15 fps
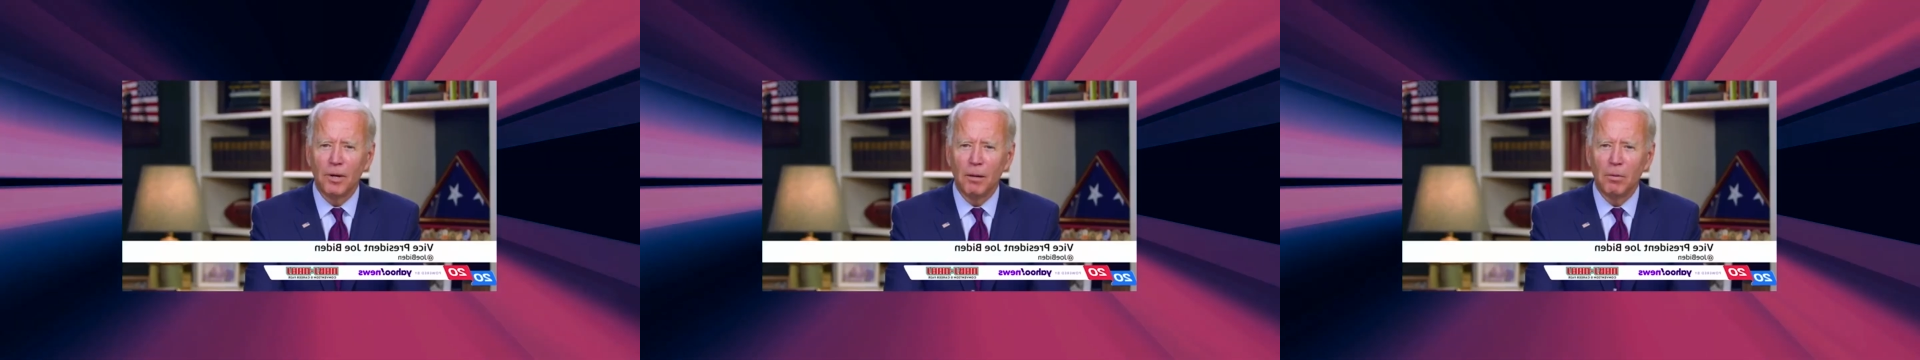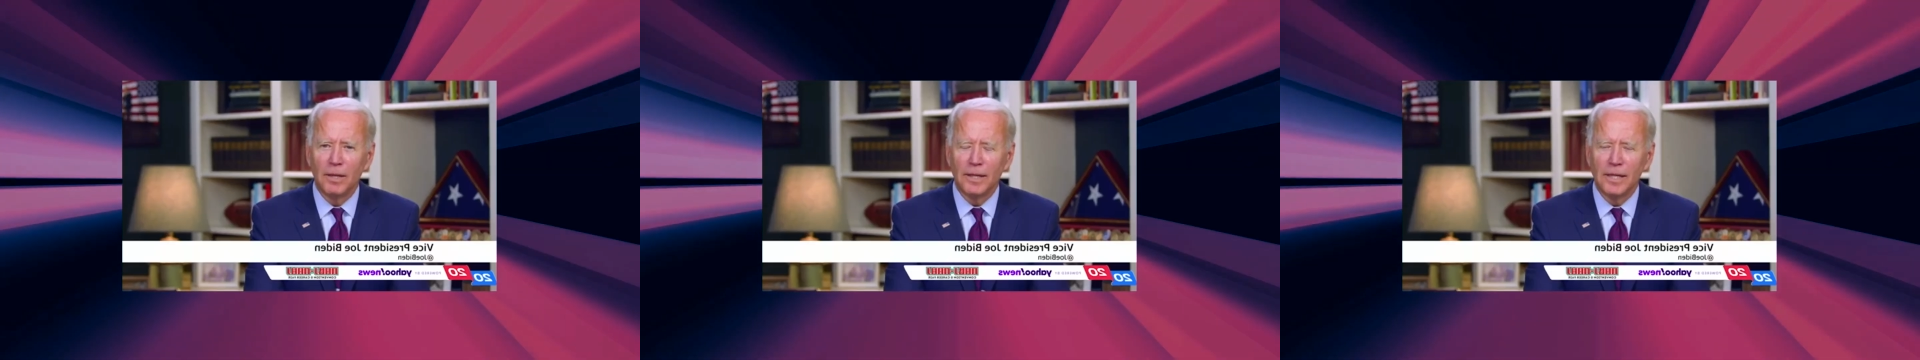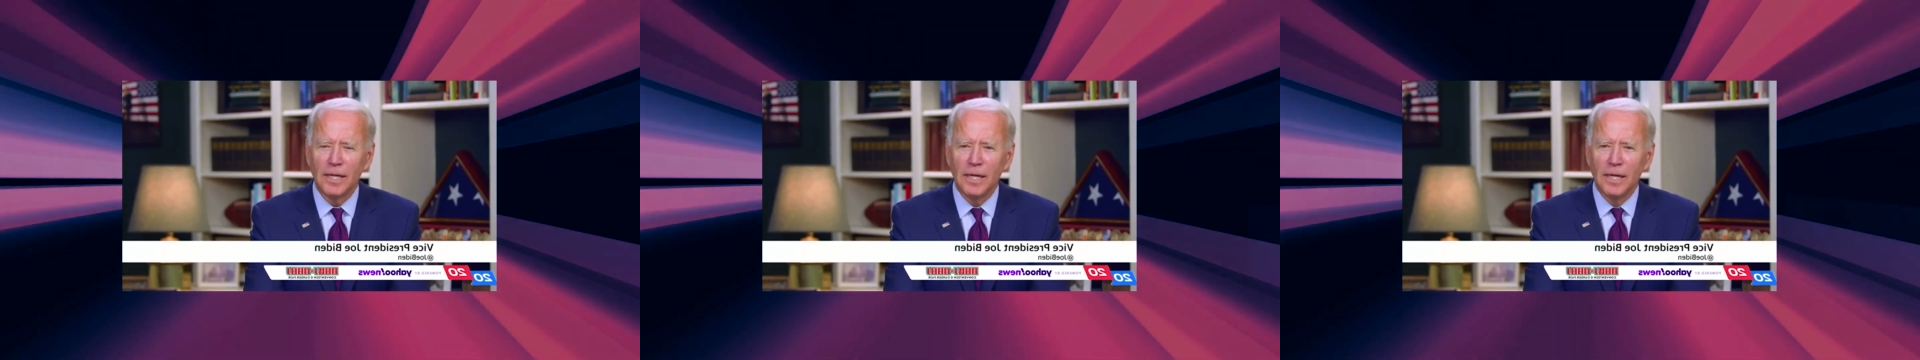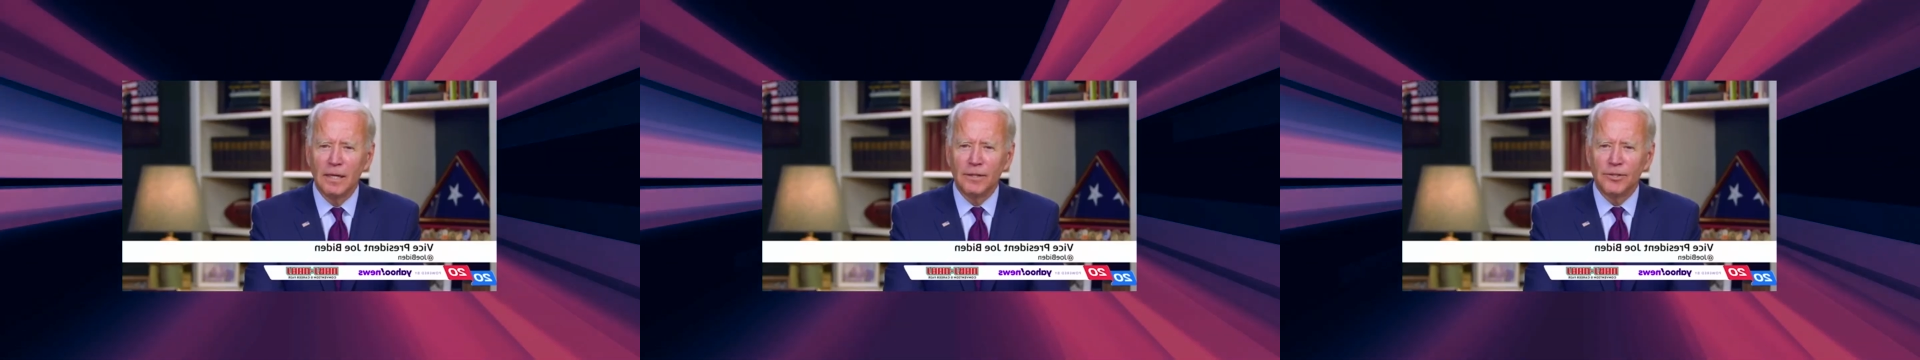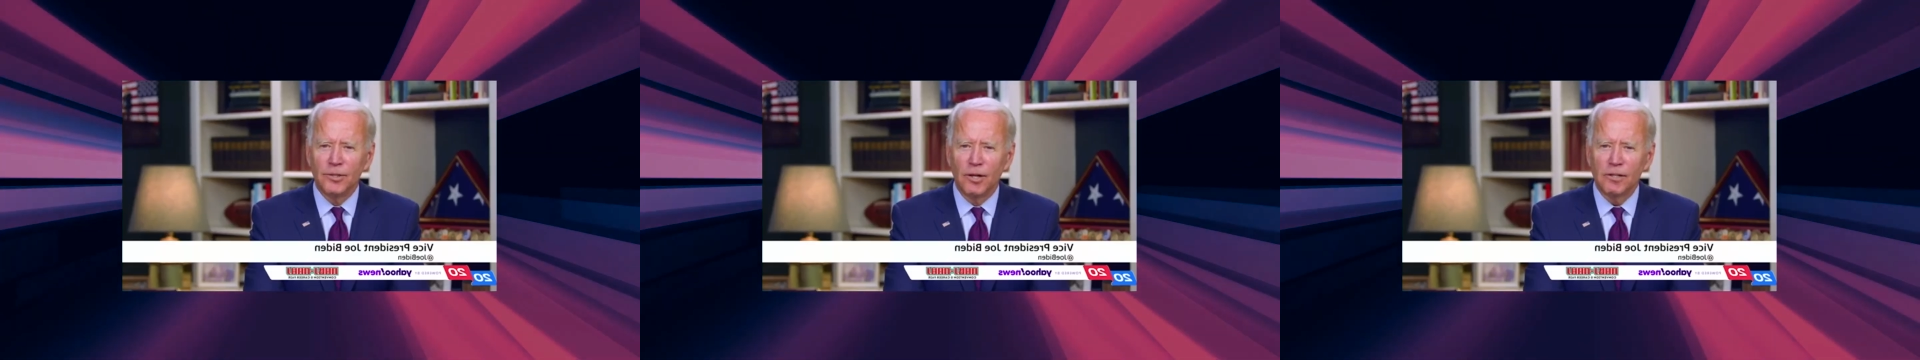public
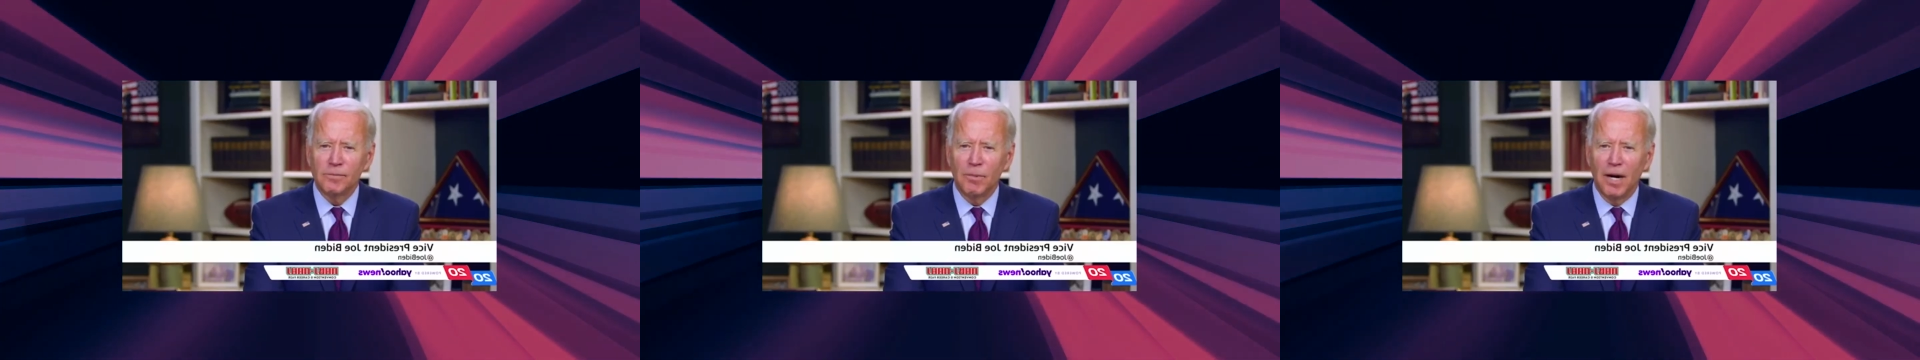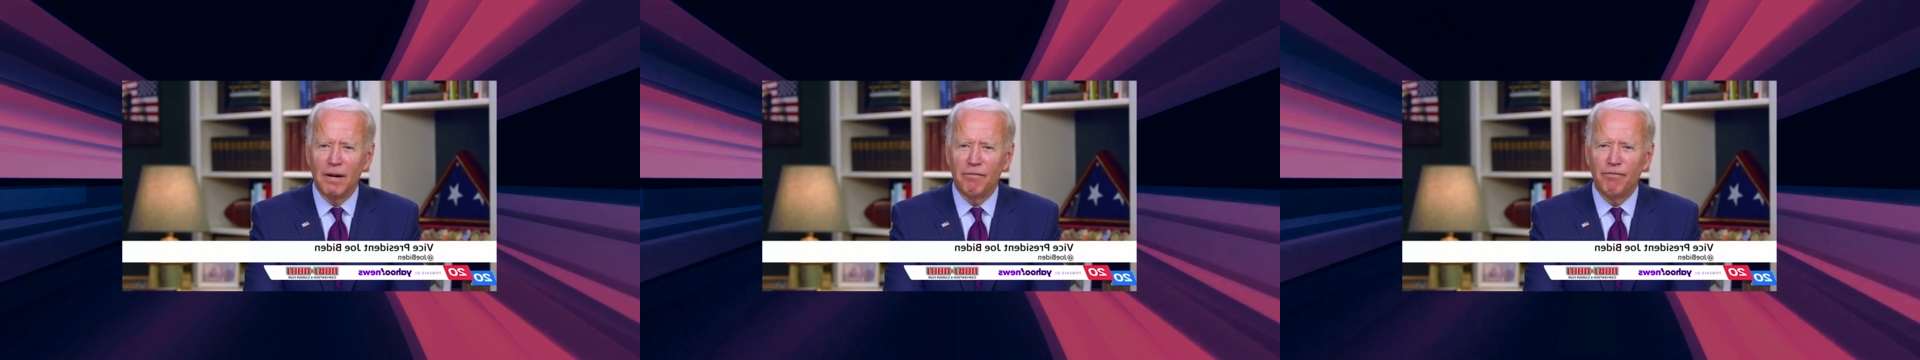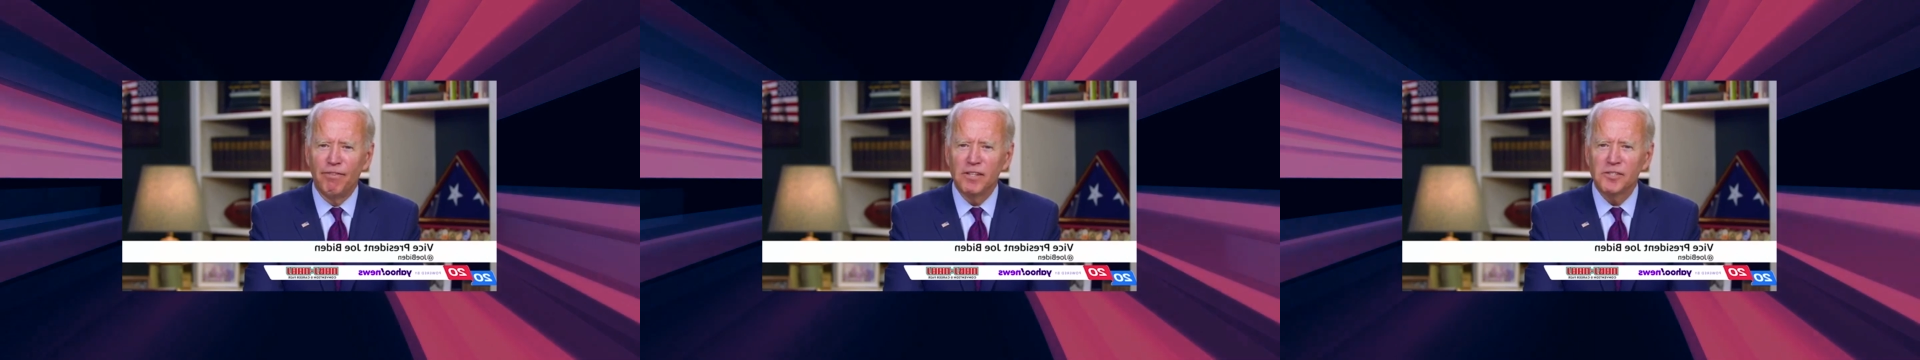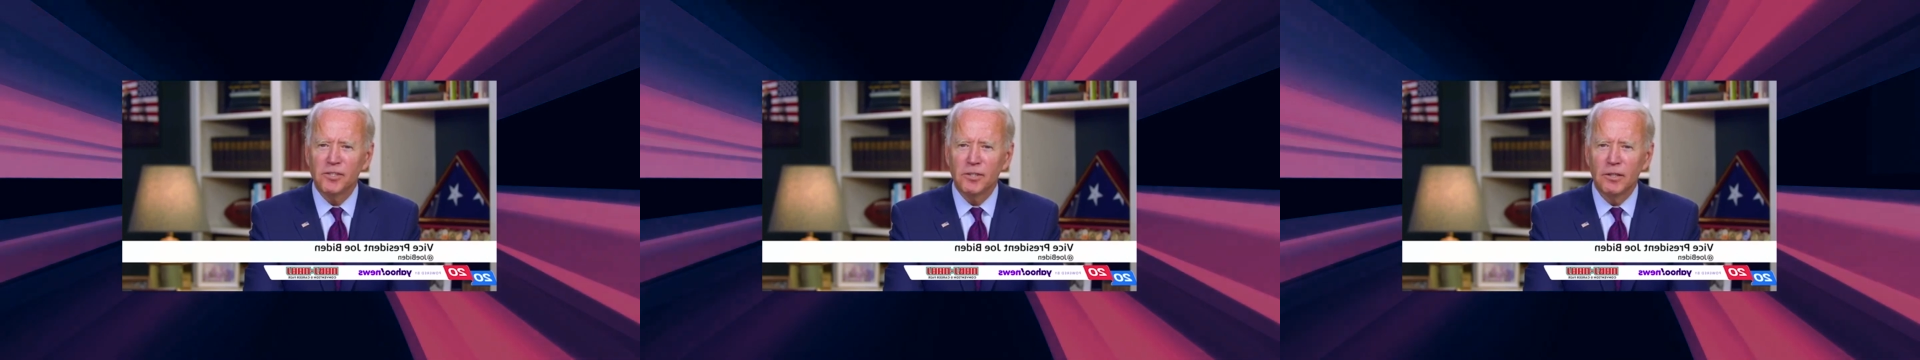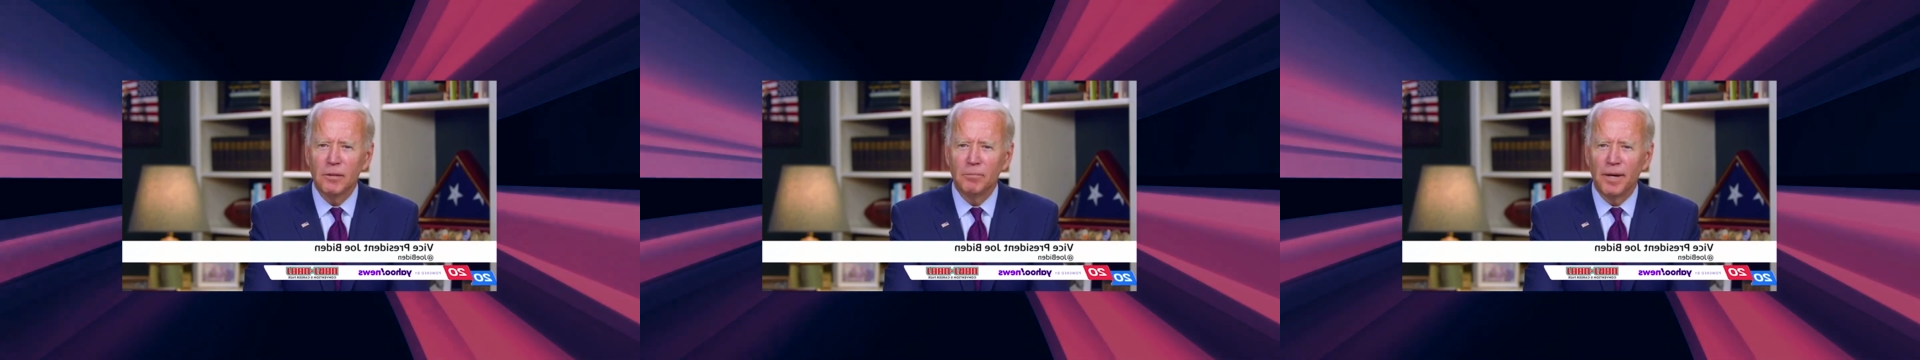judge my
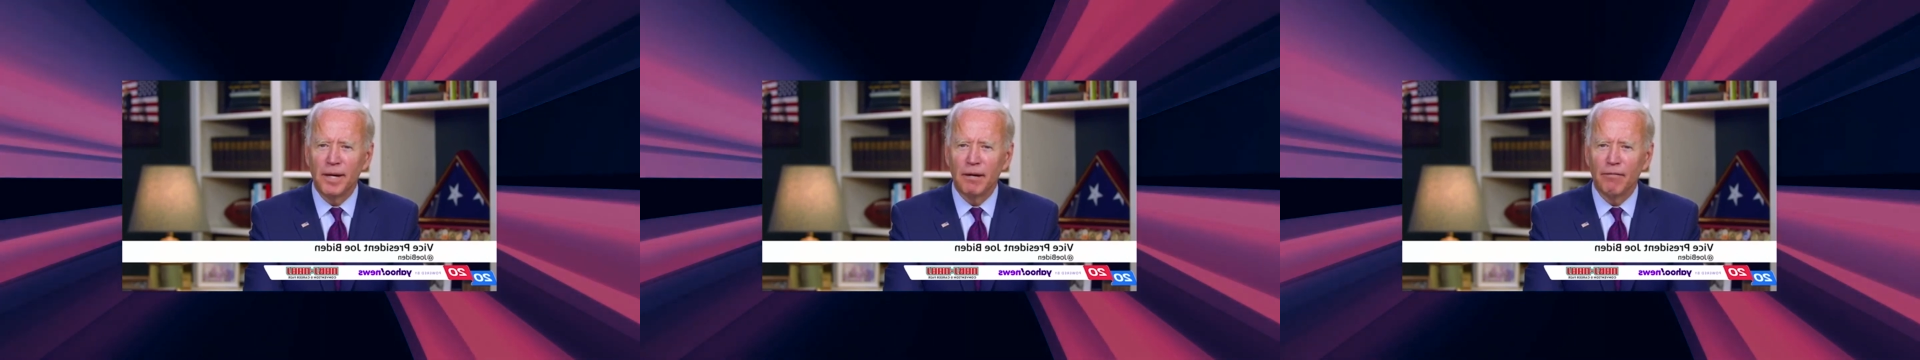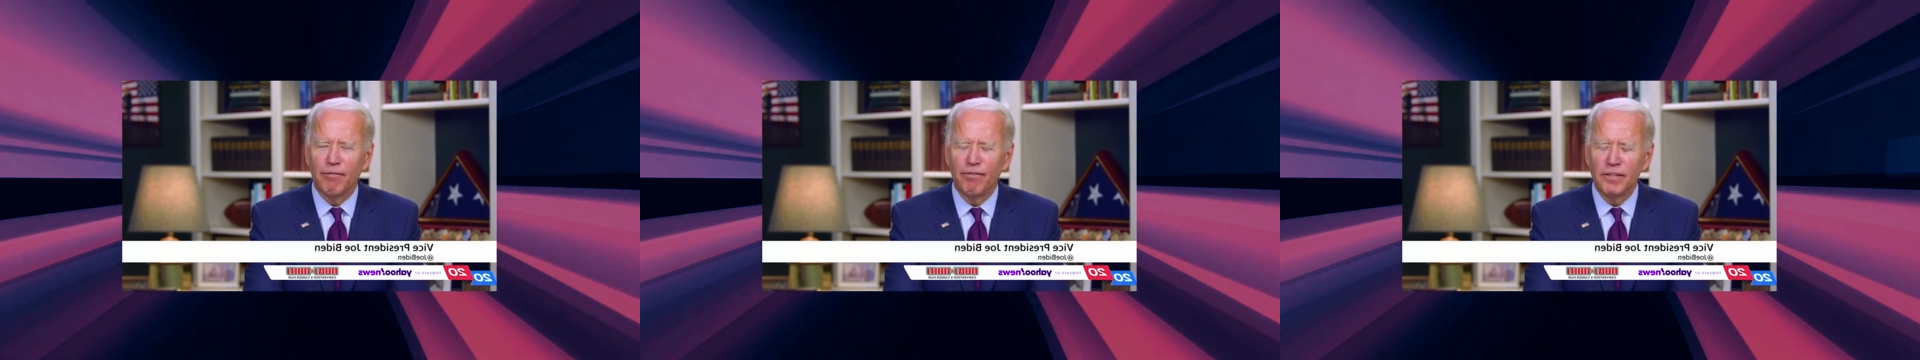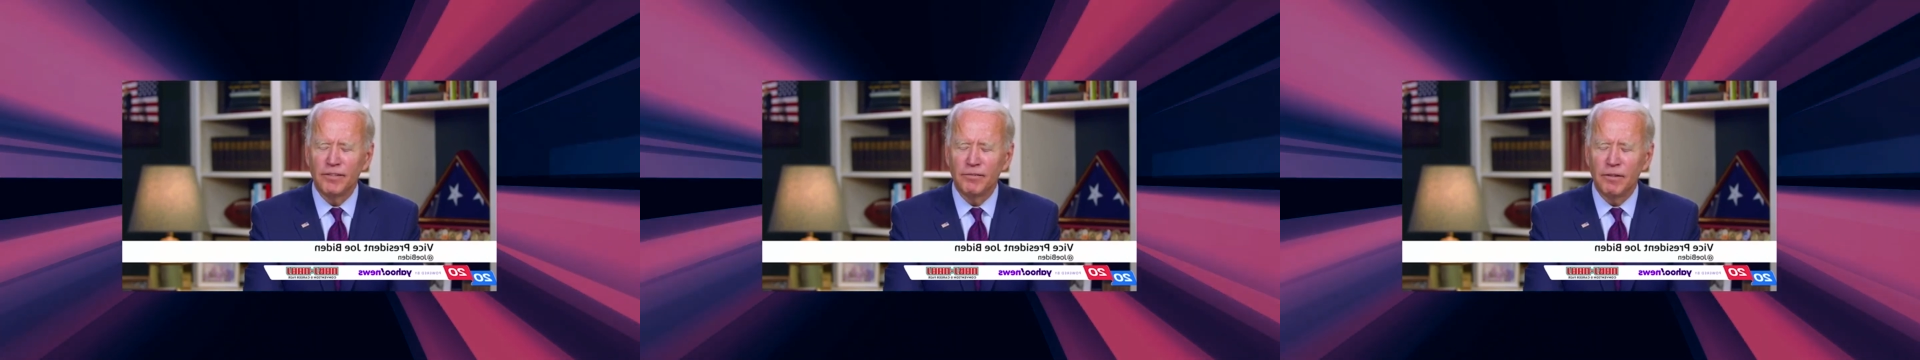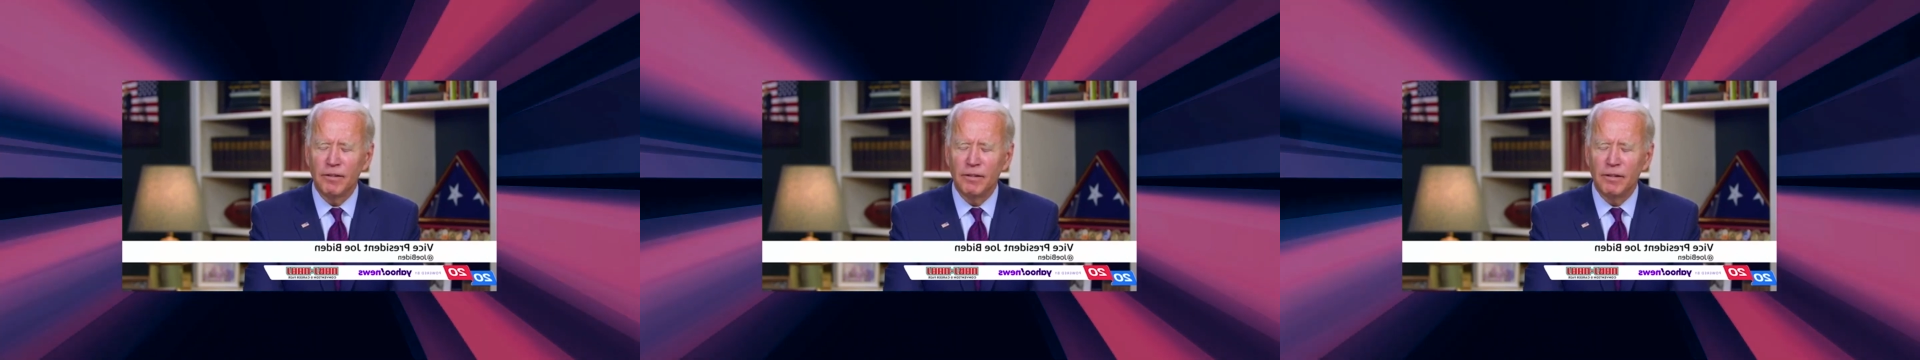physical and mental